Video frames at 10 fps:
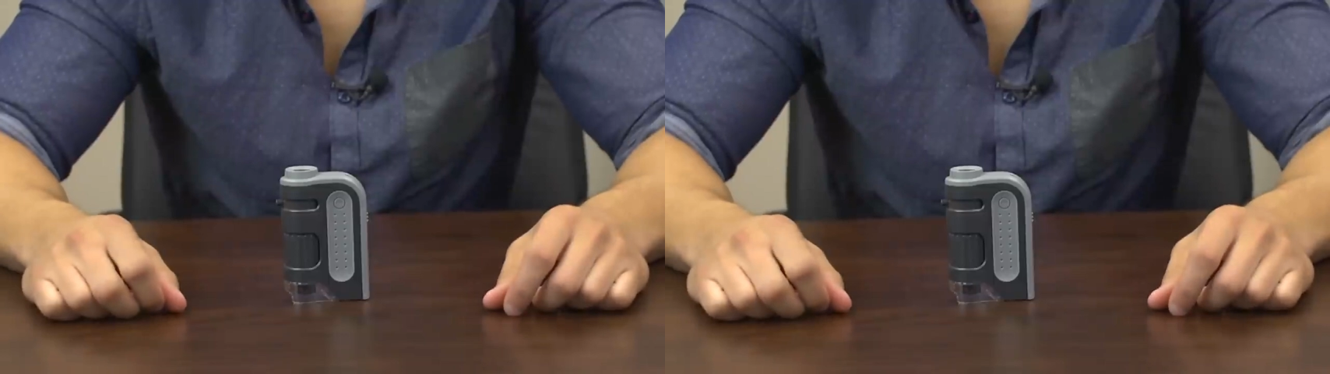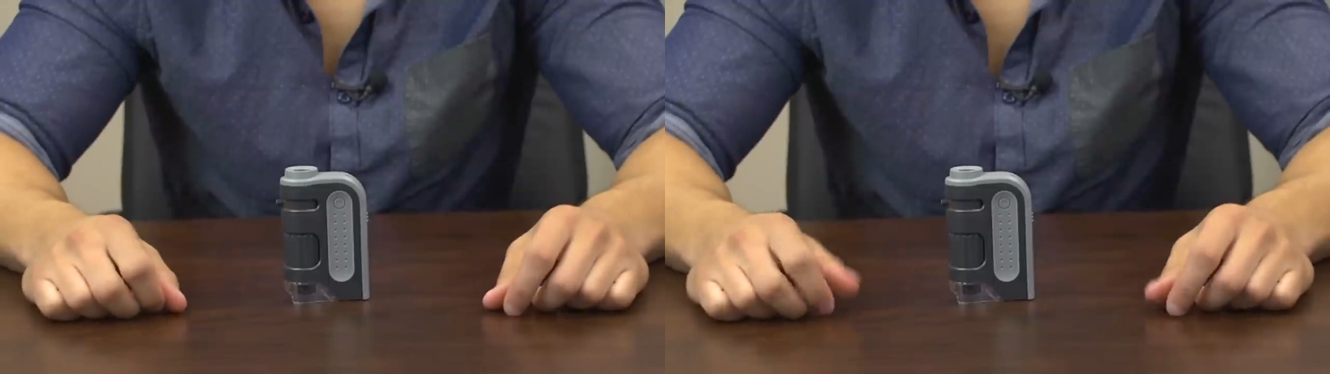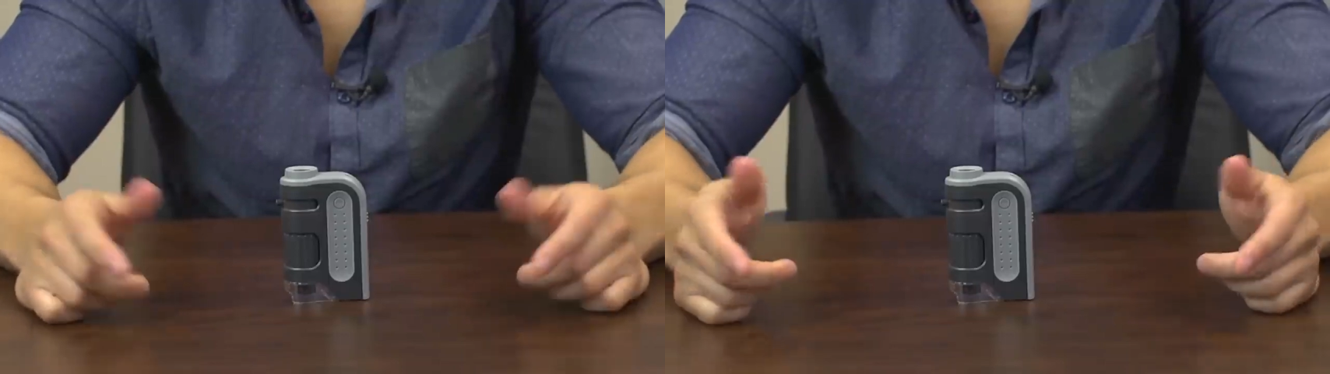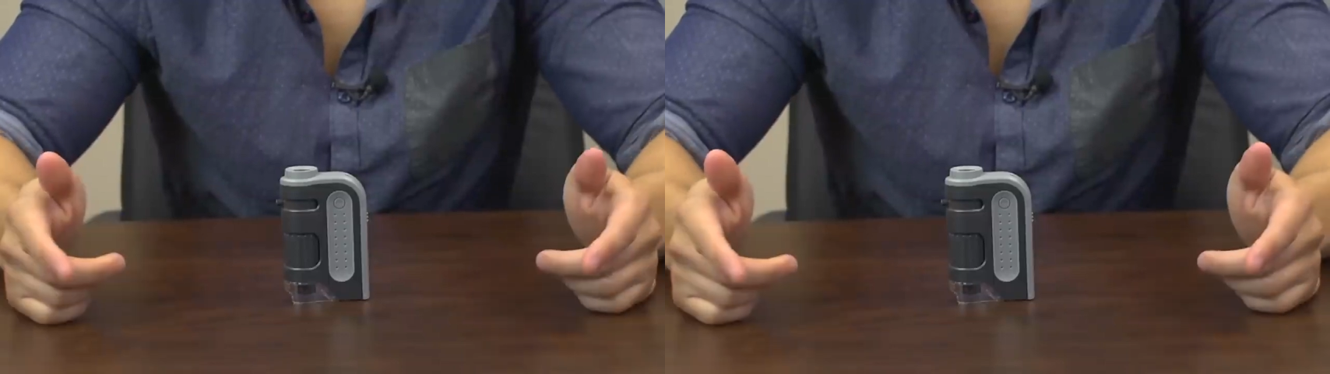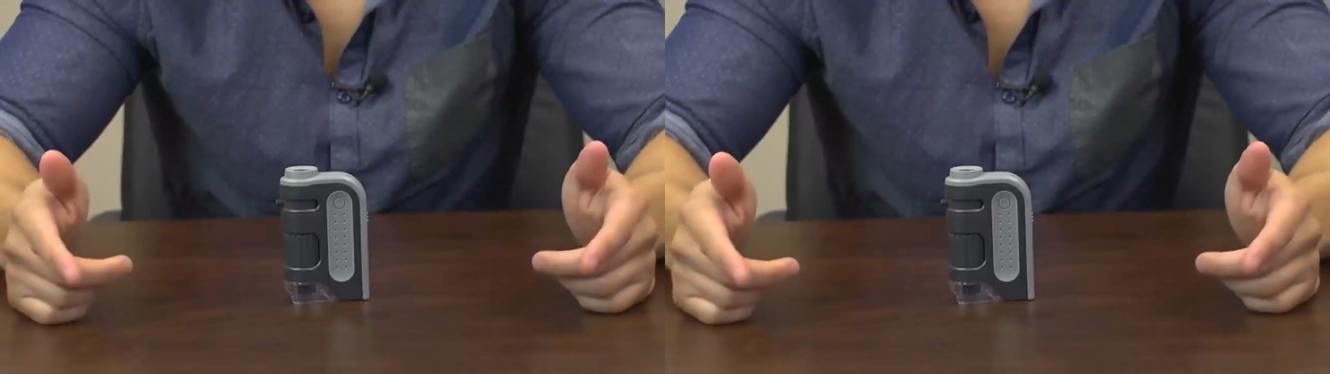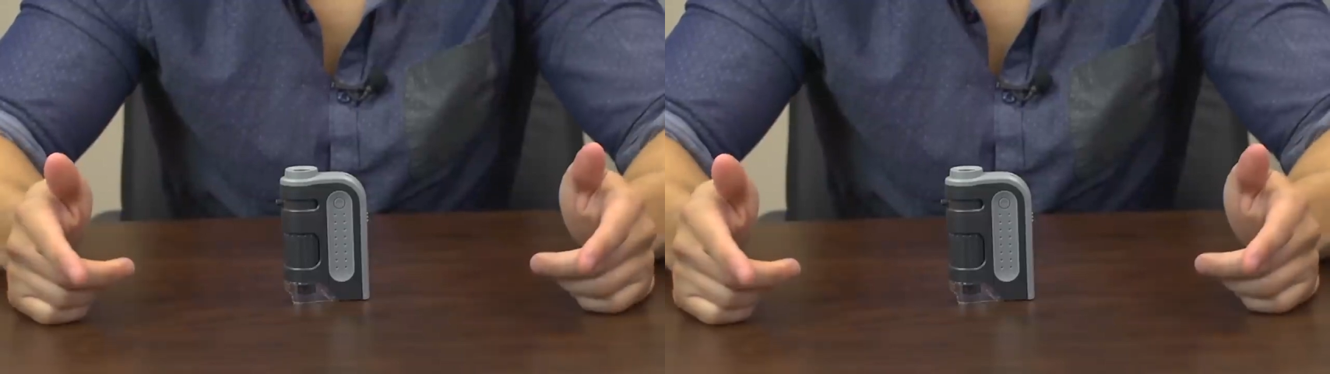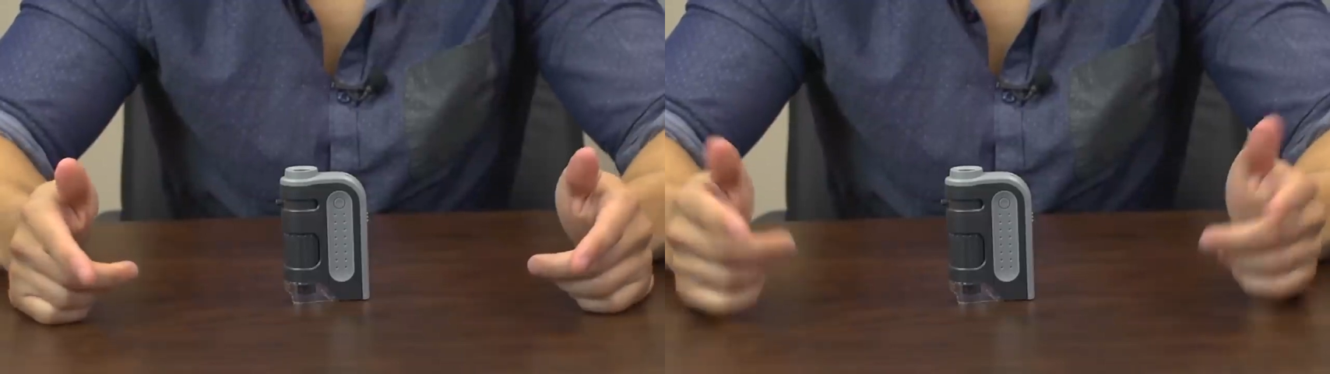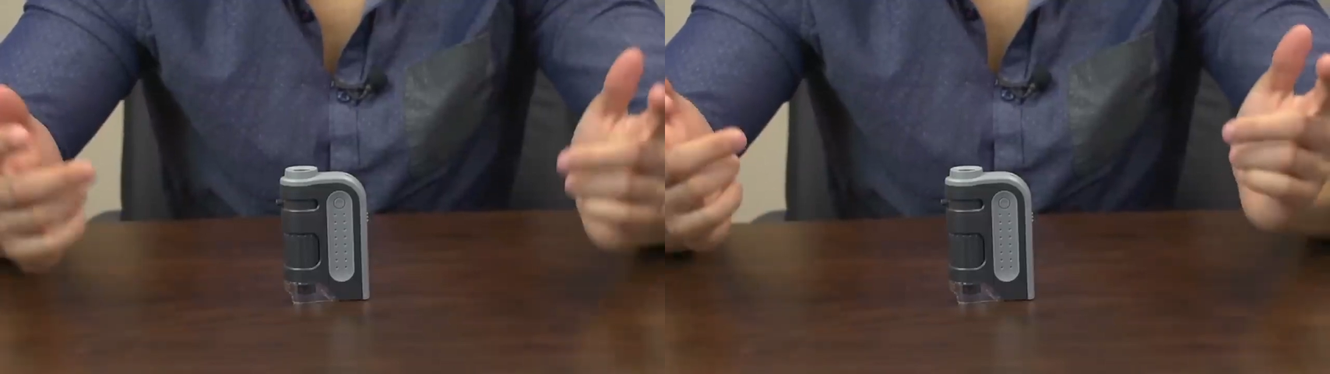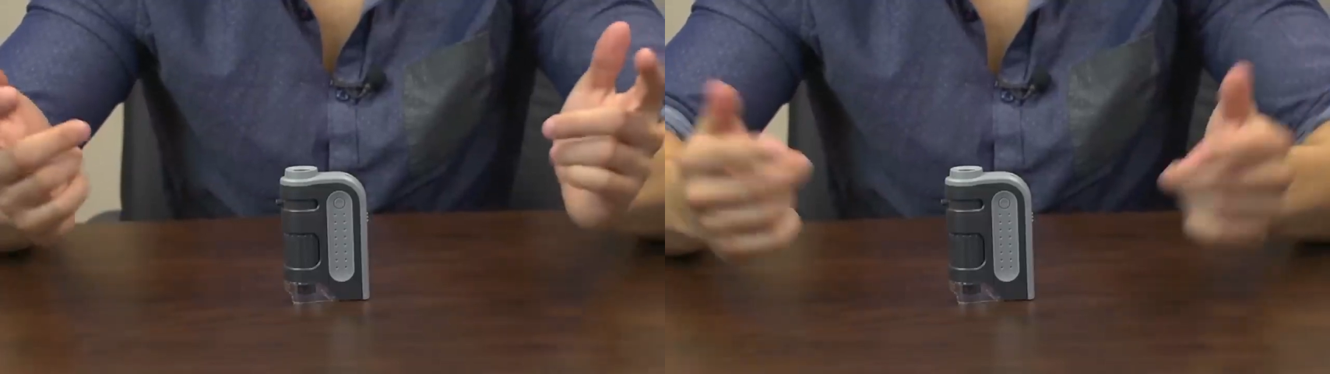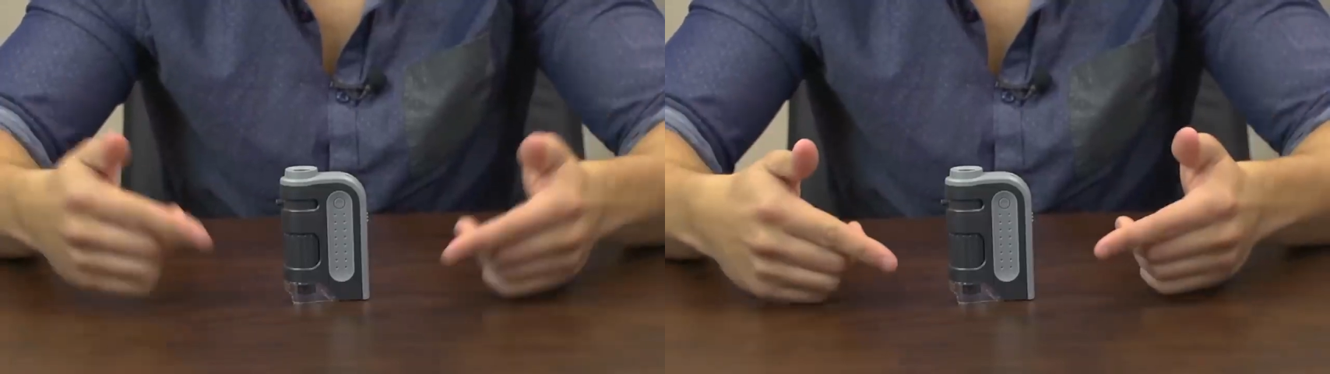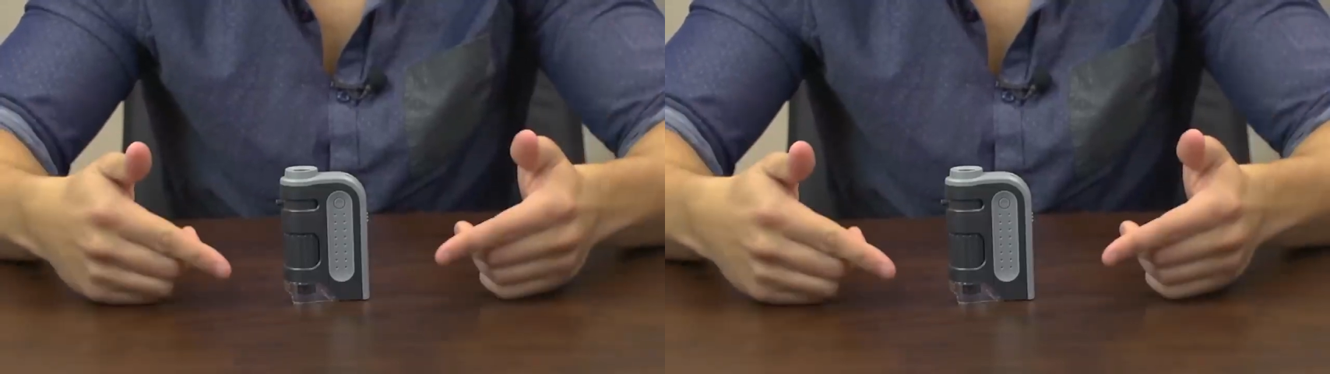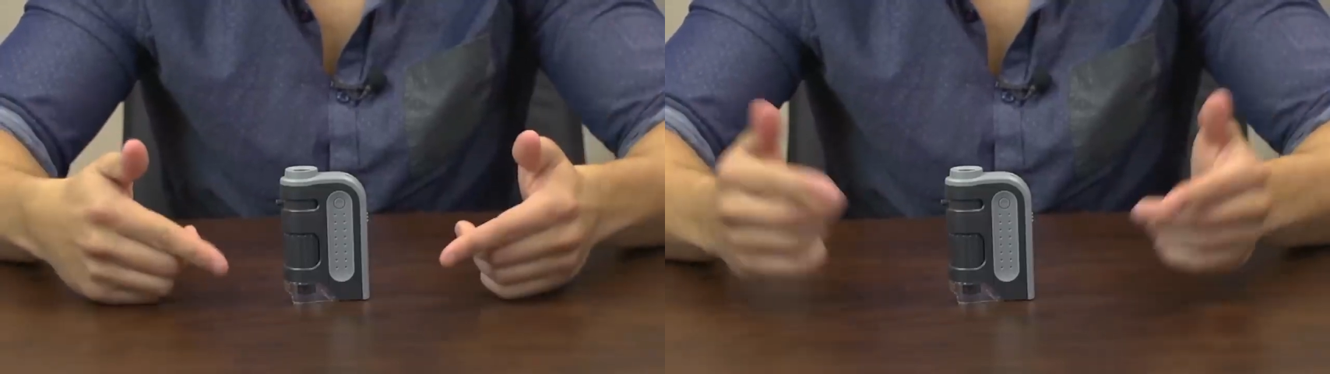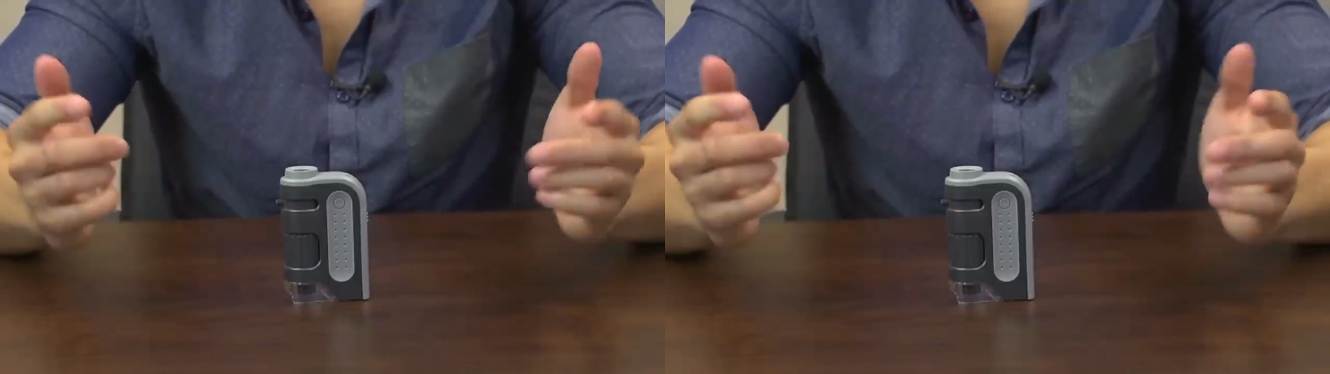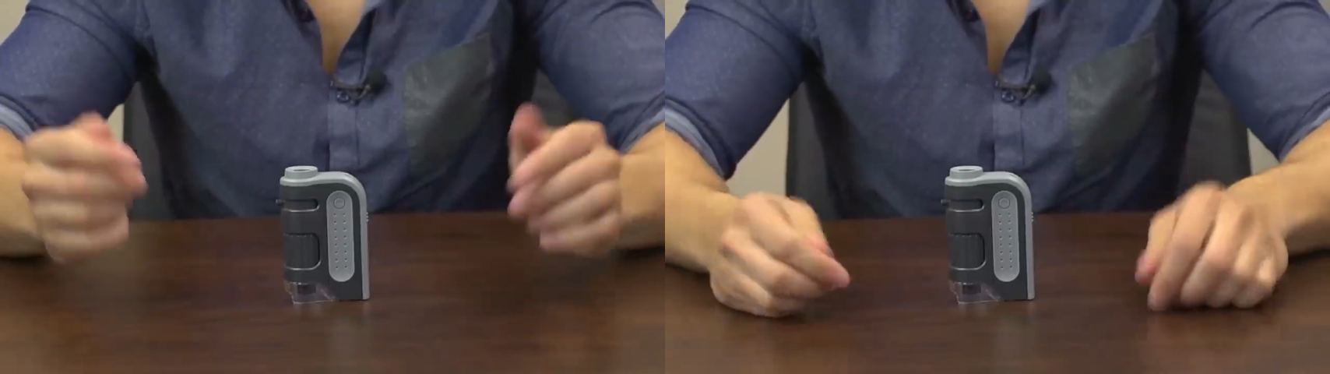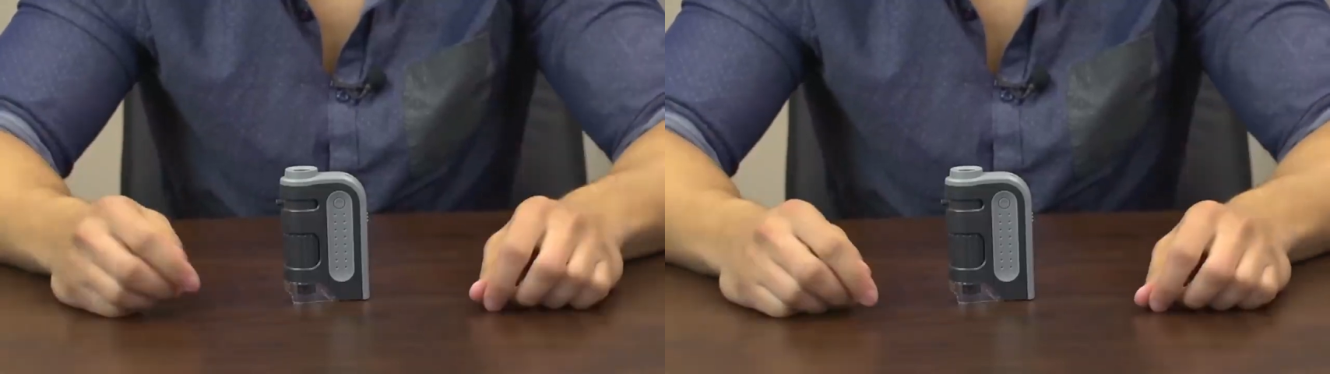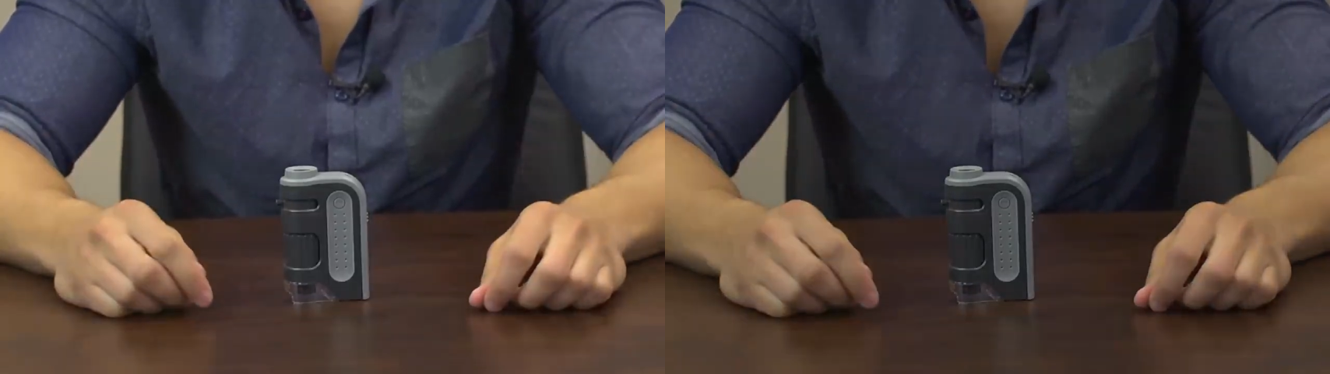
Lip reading: No face is visible, so there are no lips to read.